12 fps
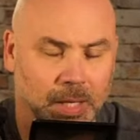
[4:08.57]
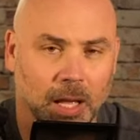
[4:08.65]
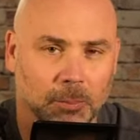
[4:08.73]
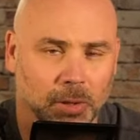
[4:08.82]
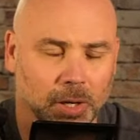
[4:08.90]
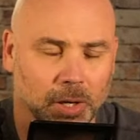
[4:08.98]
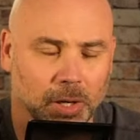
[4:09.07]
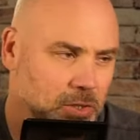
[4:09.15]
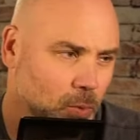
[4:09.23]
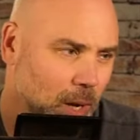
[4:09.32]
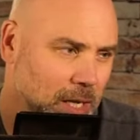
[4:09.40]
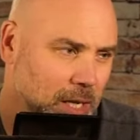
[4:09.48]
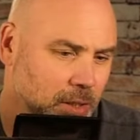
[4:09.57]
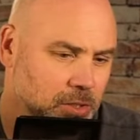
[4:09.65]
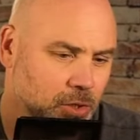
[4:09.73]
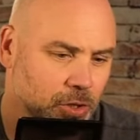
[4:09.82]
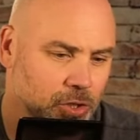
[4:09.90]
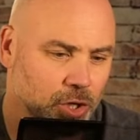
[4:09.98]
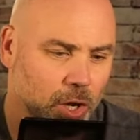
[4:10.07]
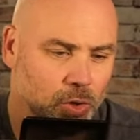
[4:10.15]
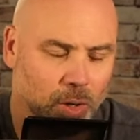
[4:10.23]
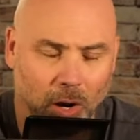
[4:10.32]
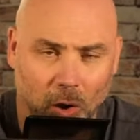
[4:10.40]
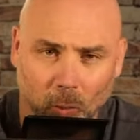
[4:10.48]
Plenty of ways to watch and listen to the show. You
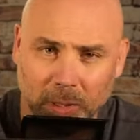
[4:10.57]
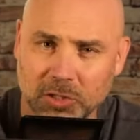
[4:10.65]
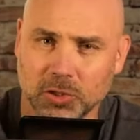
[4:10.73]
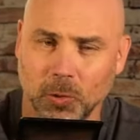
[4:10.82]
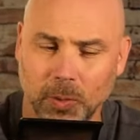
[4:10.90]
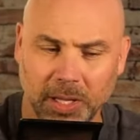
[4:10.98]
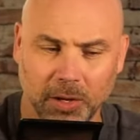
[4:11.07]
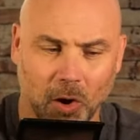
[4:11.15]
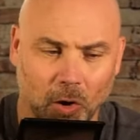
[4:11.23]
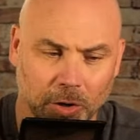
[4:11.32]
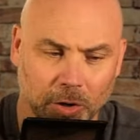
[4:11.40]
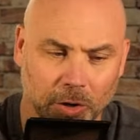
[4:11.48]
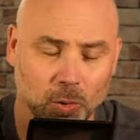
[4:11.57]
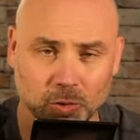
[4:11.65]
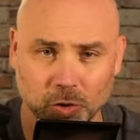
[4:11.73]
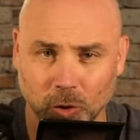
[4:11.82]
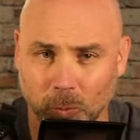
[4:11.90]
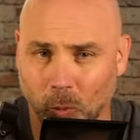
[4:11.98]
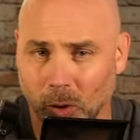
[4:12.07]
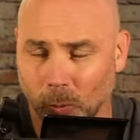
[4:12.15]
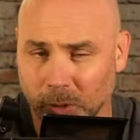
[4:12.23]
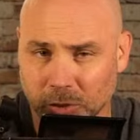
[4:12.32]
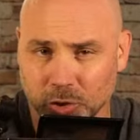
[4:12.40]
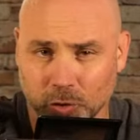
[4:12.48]
can always tune in on YouTube where
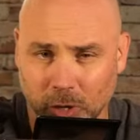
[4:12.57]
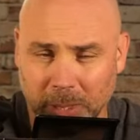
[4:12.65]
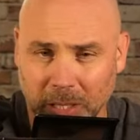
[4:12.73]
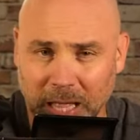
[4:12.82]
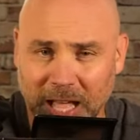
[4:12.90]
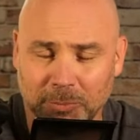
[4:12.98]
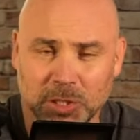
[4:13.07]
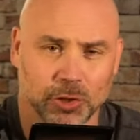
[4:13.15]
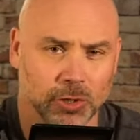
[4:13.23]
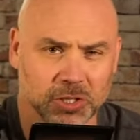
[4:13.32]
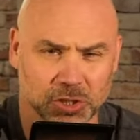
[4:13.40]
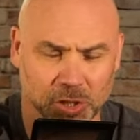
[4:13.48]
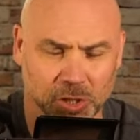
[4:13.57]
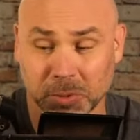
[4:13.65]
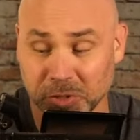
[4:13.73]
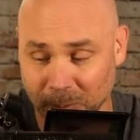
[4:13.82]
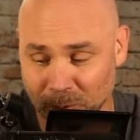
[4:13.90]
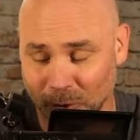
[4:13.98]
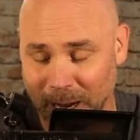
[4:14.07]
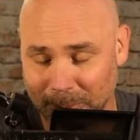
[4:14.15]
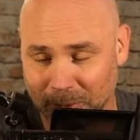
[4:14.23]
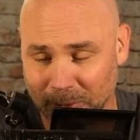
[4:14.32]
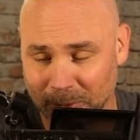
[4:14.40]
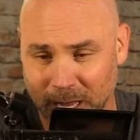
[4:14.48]
we're streaming live. Be sure to subscribe
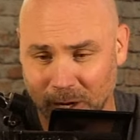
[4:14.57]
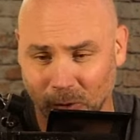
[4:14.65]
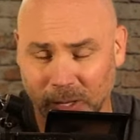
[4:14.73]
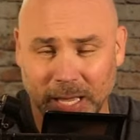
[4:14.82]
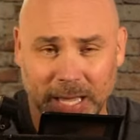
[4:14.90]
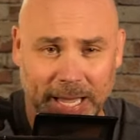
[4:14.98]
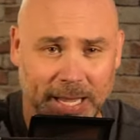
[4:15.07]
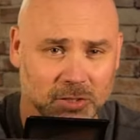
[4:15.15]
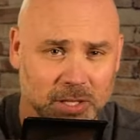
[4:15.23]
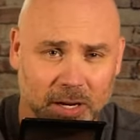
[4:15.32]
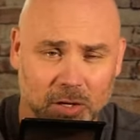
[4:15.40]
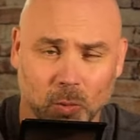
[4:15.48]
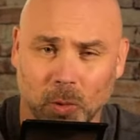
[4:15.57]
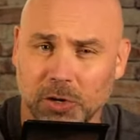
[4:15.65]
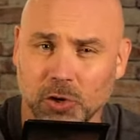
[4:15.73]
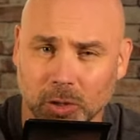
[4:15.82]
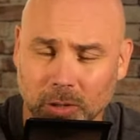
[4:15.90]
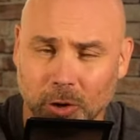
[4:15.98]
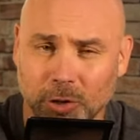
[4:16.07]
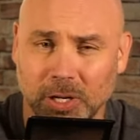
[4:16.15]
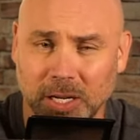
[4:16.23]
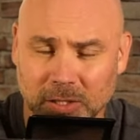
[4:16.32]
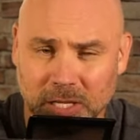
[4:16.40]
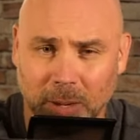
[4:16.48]
to the channel and set it to where you're alerted
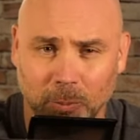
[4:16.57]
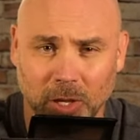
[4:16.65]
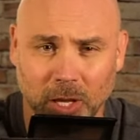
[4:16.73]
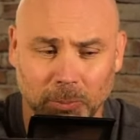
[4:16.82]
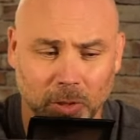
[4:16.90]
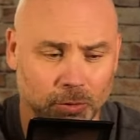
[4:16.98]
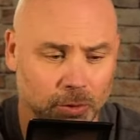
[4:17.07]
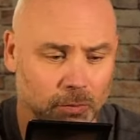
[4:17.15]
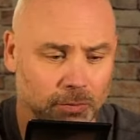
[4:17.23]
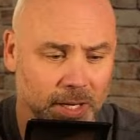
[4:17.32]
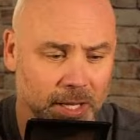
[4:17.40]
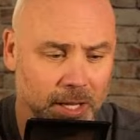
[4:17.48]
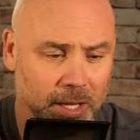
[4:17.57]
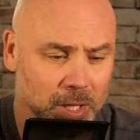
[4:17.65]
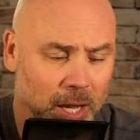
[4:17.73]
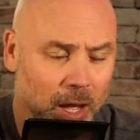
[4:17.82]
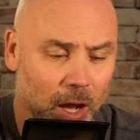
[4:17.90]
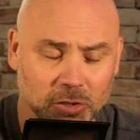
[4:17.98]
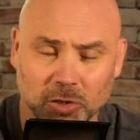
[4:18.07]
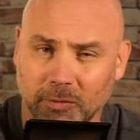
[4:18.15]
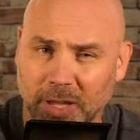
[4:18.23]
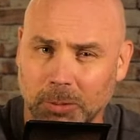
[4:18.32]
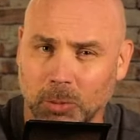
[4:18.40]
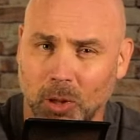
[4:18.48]
anytime we upload new videos. Also
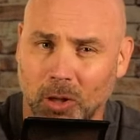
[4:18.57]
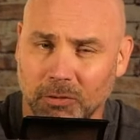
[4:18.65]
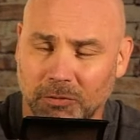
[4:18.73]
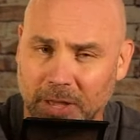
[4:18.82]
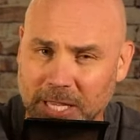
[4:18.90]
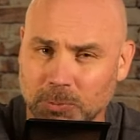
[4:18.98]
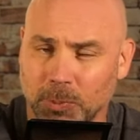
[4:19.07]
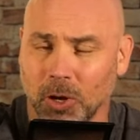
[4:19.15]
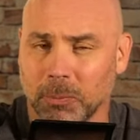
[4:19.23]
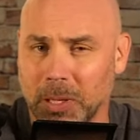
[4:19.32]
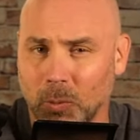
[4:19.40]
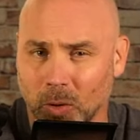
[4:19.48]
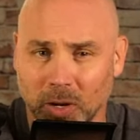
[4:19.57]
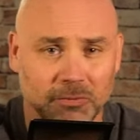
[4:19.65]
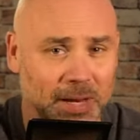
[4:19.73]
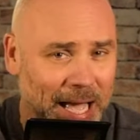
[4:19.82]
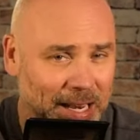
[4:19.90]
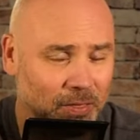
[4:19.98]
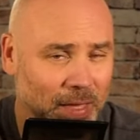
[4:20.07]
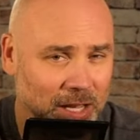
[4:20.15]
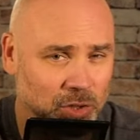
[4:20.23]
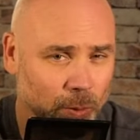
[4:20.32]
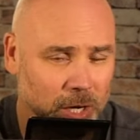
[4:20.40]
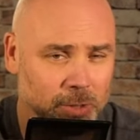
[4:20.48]
available on Facebook. Be one of
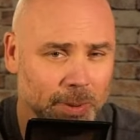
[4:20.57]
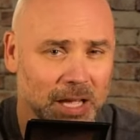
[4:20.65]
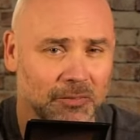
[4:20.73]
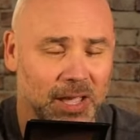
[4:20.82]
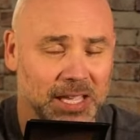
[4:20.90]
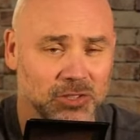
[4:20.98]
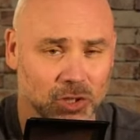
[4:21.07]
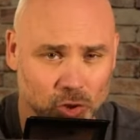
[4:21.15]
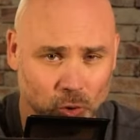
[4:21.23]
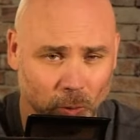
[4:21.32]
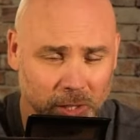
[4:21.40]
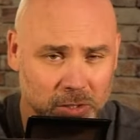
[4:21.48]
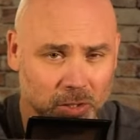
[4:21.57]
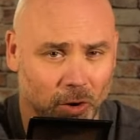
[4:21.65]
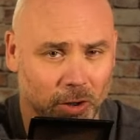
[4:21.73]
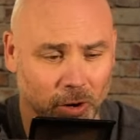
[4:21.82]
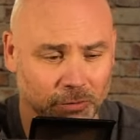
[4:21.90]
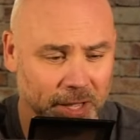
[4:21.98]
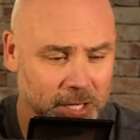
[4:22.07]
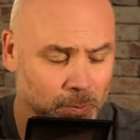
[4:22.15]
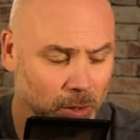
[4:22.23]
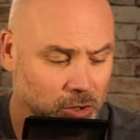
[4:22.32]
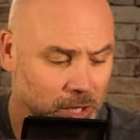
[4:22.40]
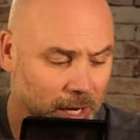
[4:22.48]
90,000 Razorback fans to join us on our
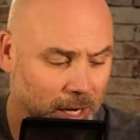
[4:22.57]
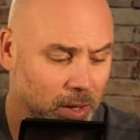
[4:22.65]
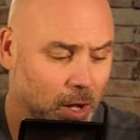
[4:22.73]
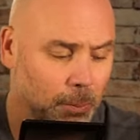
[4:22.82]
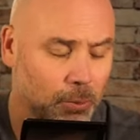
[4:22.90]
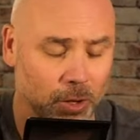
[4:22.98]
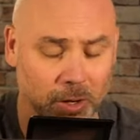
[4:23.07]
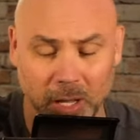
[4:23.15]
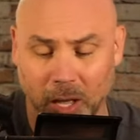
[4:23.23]
Facebook channel. We all put